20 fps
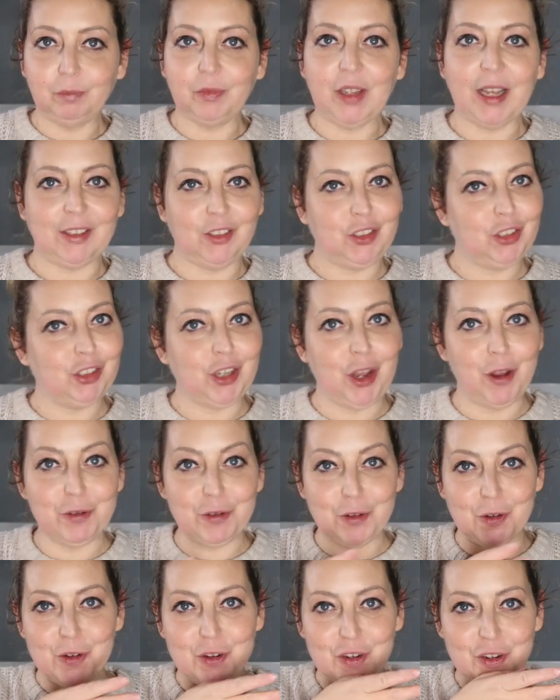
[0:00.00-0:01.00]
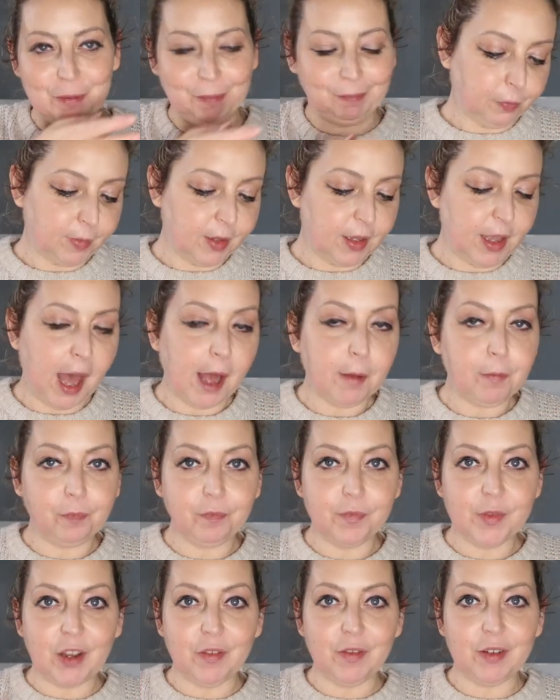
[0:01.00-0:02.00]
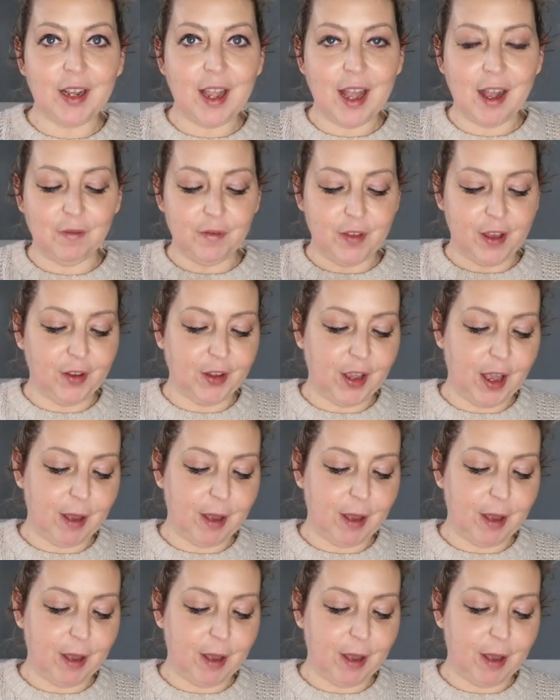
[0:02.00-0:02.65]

That is so good. Yeah, definitely have that